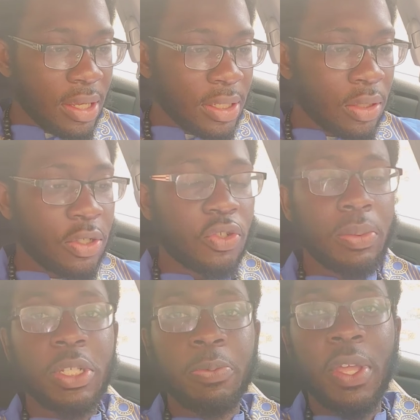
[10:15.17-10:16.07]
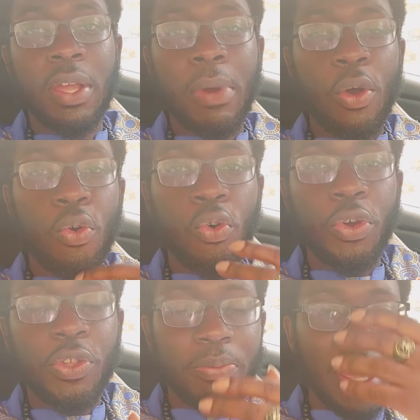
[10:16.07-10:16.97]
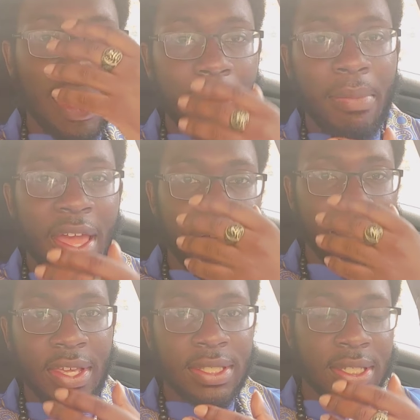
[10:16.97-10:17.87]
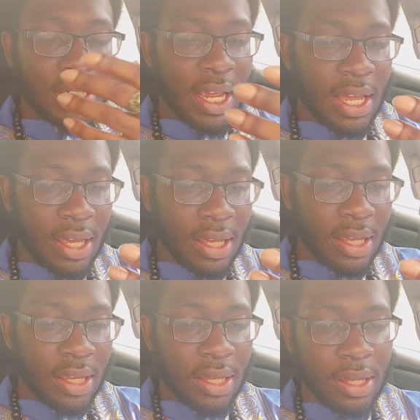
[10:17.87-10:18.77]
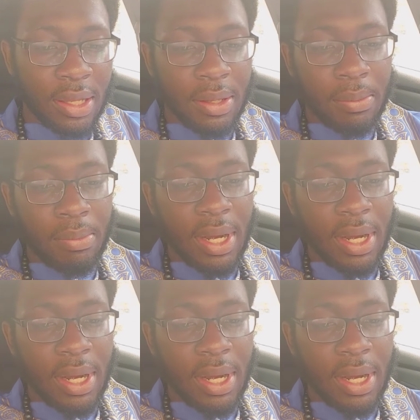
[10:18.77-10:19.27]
So the scriptures speak about oil making a man's face to shine.